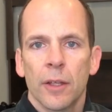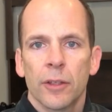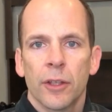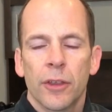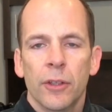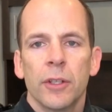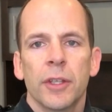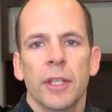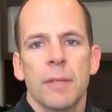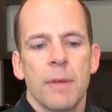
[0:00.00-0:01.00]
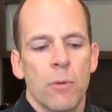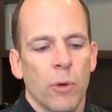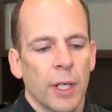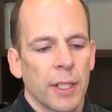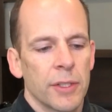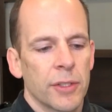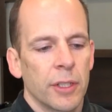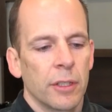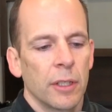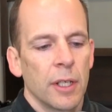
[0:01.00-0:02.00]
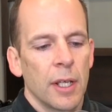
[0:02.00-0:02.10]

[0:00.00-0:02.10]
The third thing you may want to consider